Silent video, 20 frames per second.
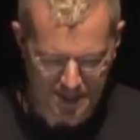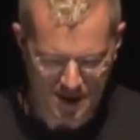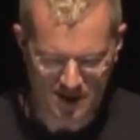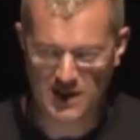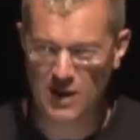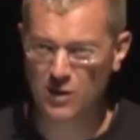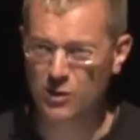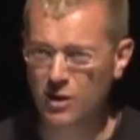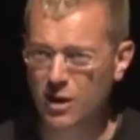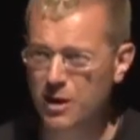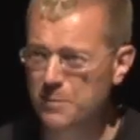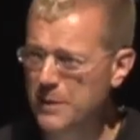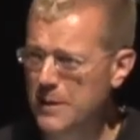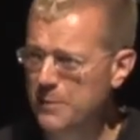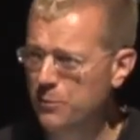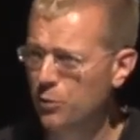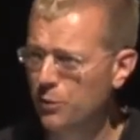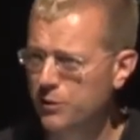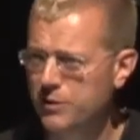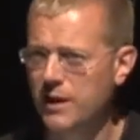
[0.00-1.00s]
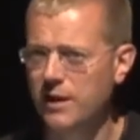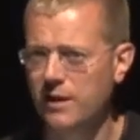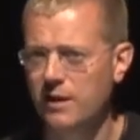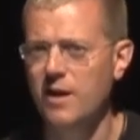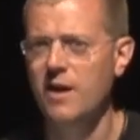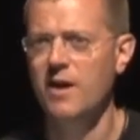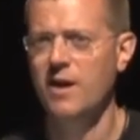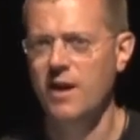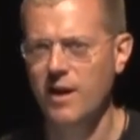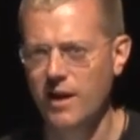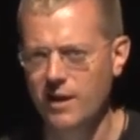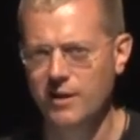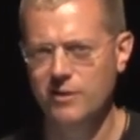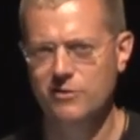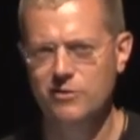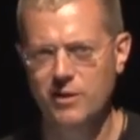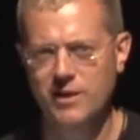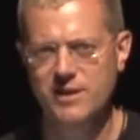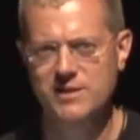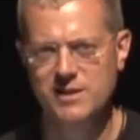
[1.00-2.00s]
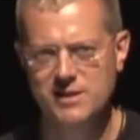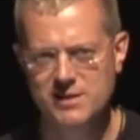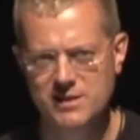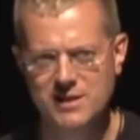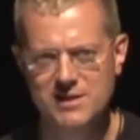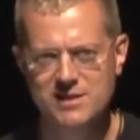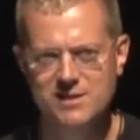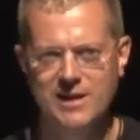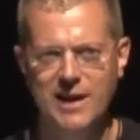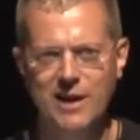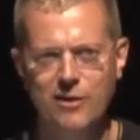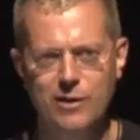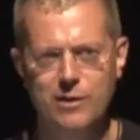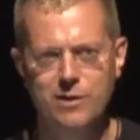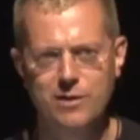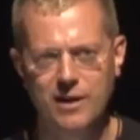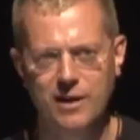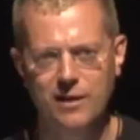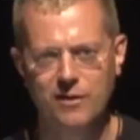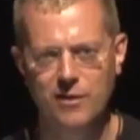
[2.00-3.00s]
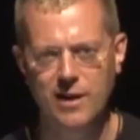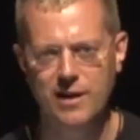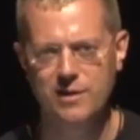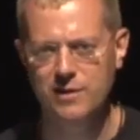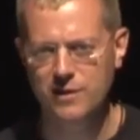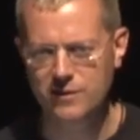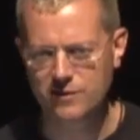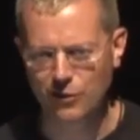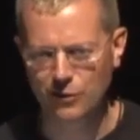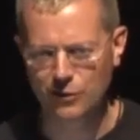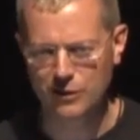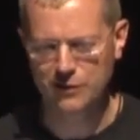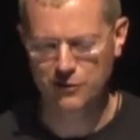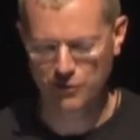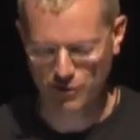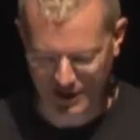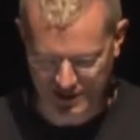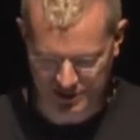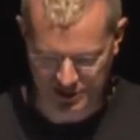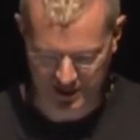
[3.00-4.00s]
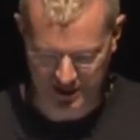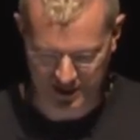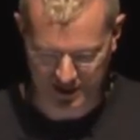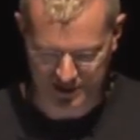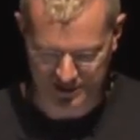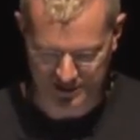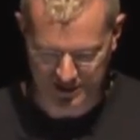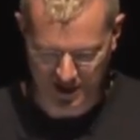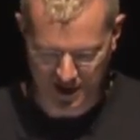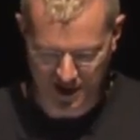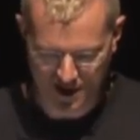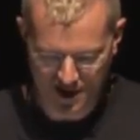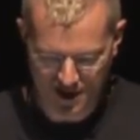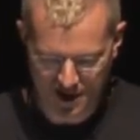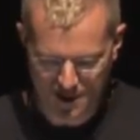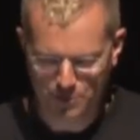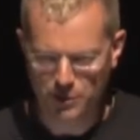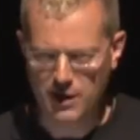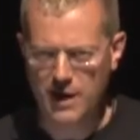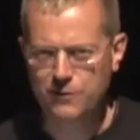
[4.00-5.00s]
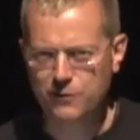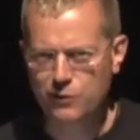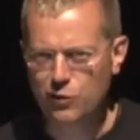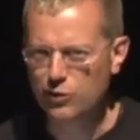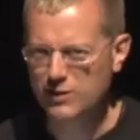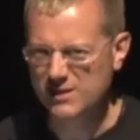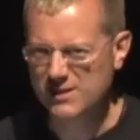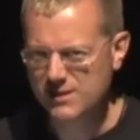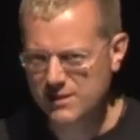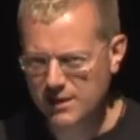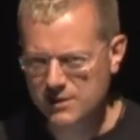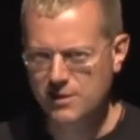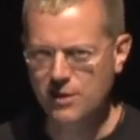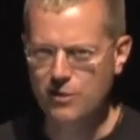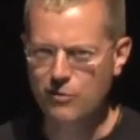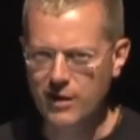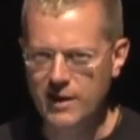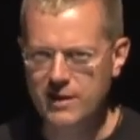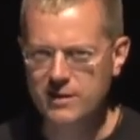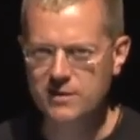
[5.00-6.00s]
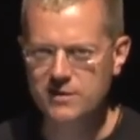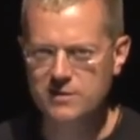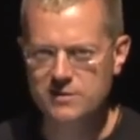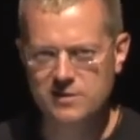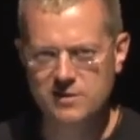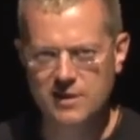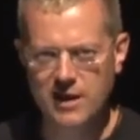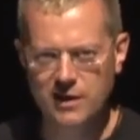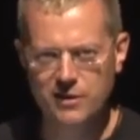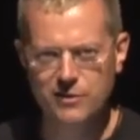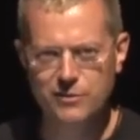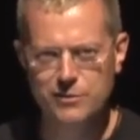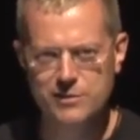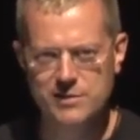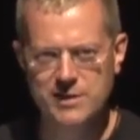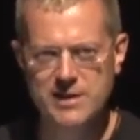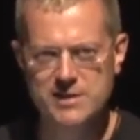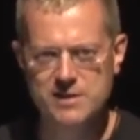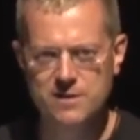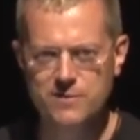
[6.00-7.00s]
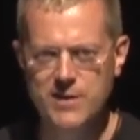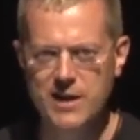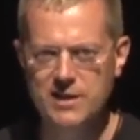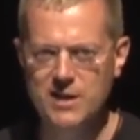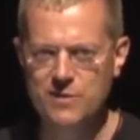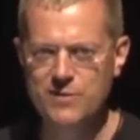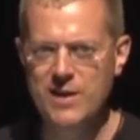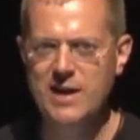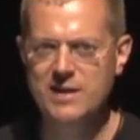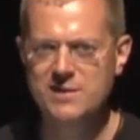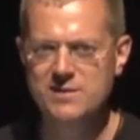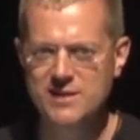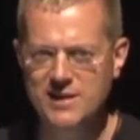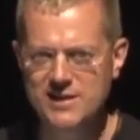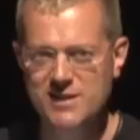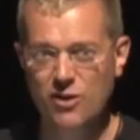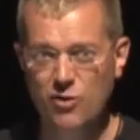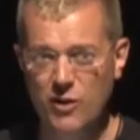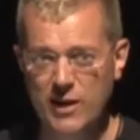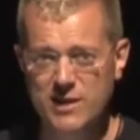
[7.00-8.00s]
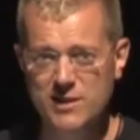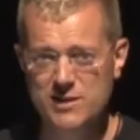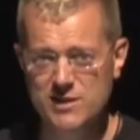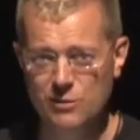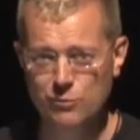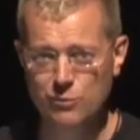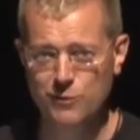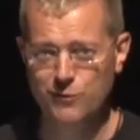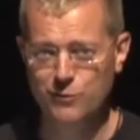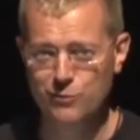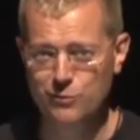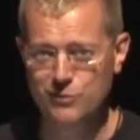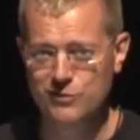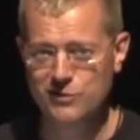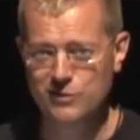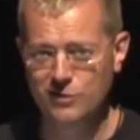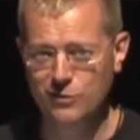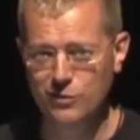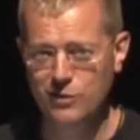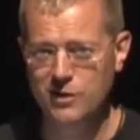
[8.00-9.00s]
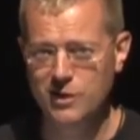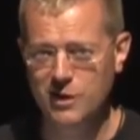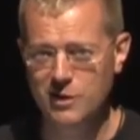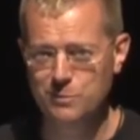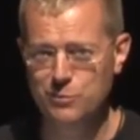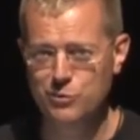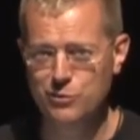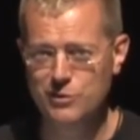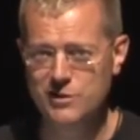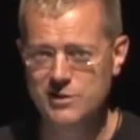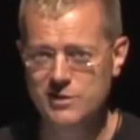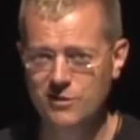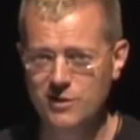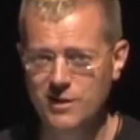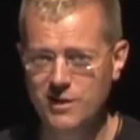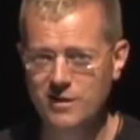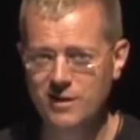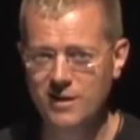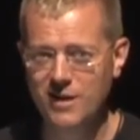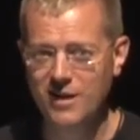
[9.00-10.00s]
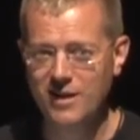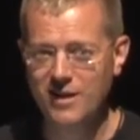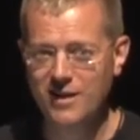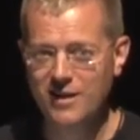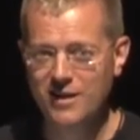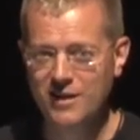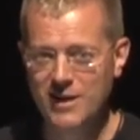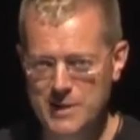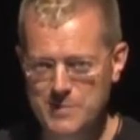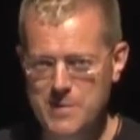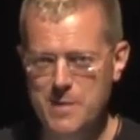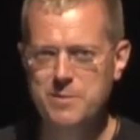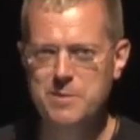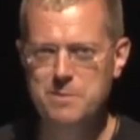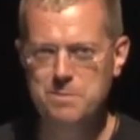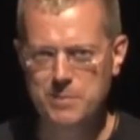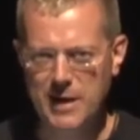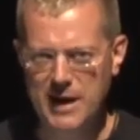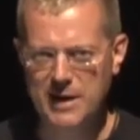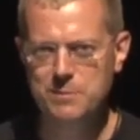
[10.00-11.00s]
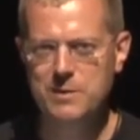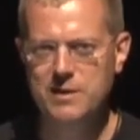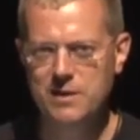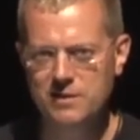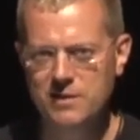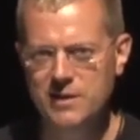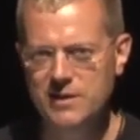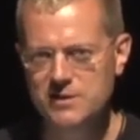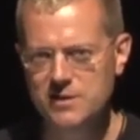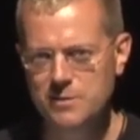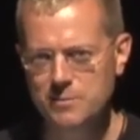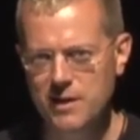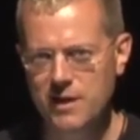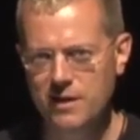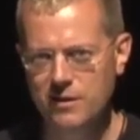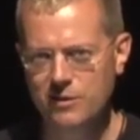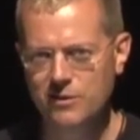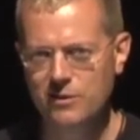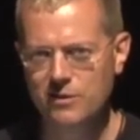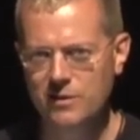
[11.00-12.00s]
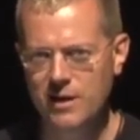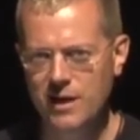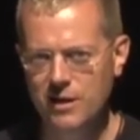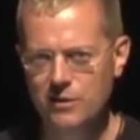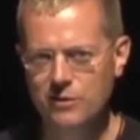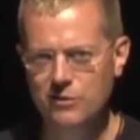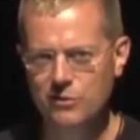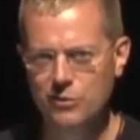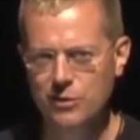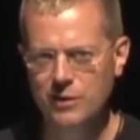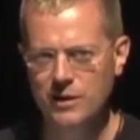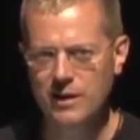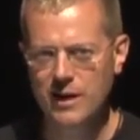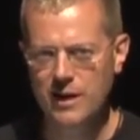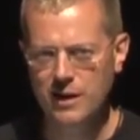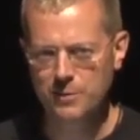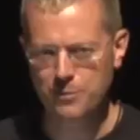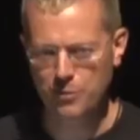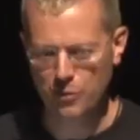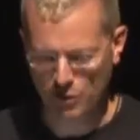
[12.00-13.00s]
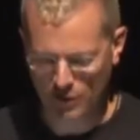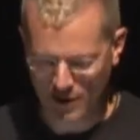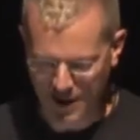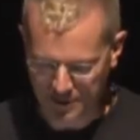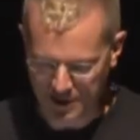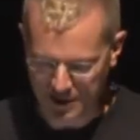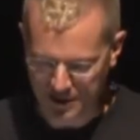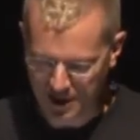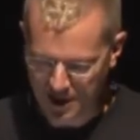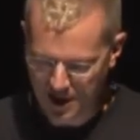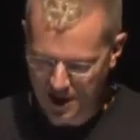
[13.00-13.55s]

Now, a lot of people think electronics is this scary thing, right, that's only for engineers. But I've taught 6th graders how to use these. In fact, I've had 6th graders that refuse to look at a computer screen come up and beg me to teach them how to do it and how to program it.